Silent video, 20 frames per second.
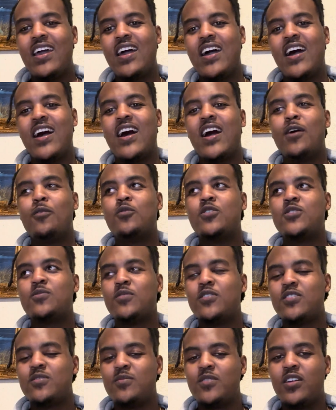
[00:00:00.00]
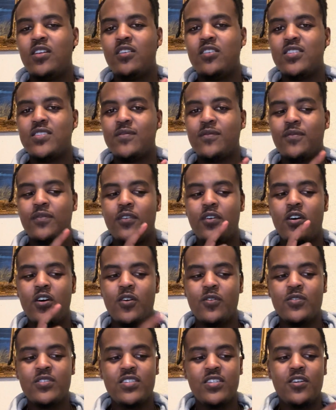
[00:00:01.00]
I was supposed to be closing for a
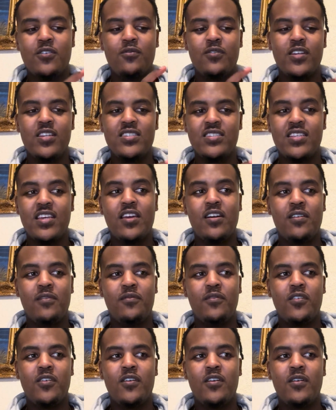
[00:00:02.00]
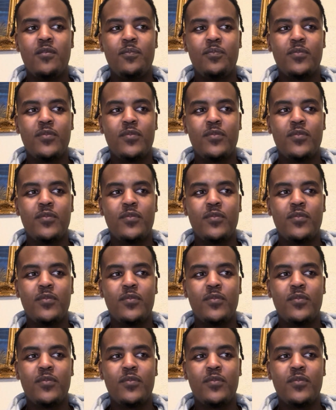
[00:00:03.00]
wholesale real estate offer,